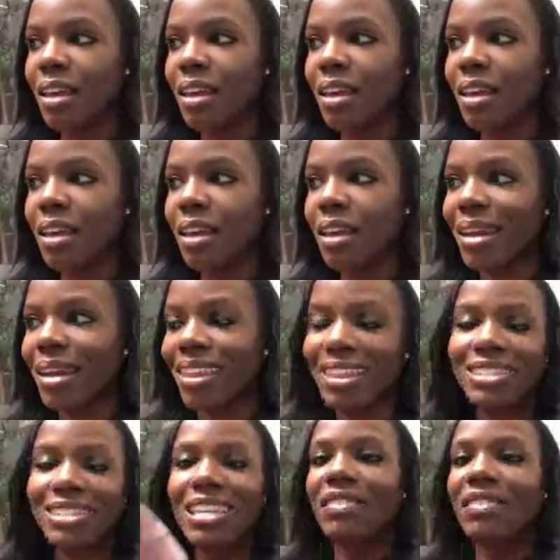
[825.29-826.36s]
And not like
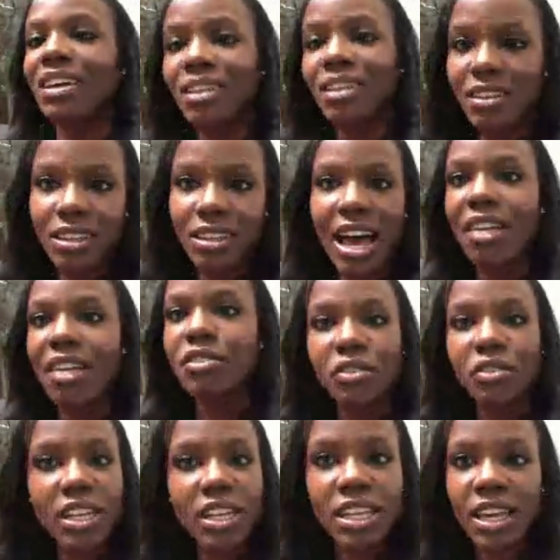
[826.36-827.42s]
that's saving
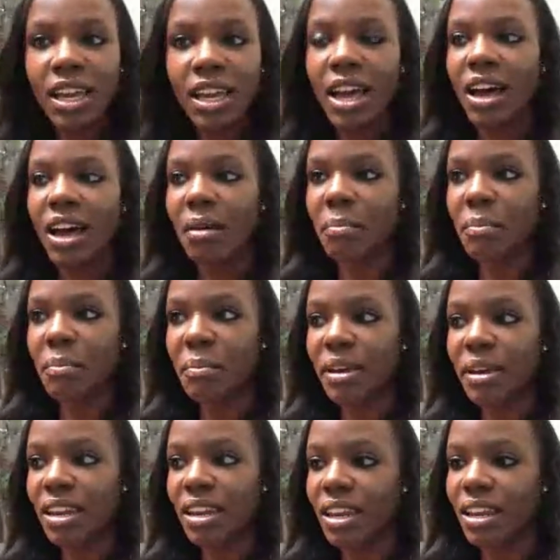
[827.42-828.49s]
lives or anything,
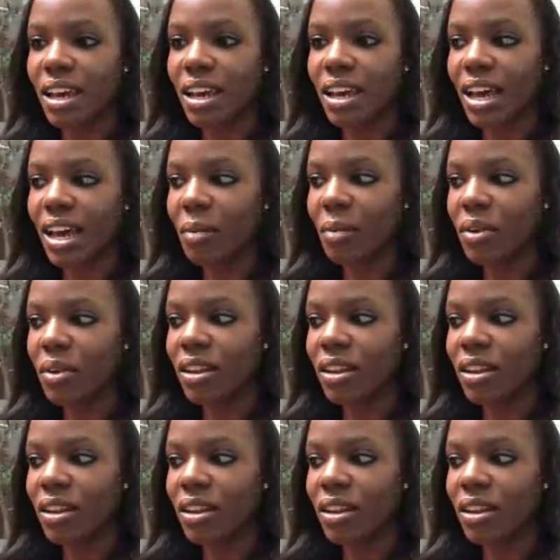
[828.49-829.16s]
um, but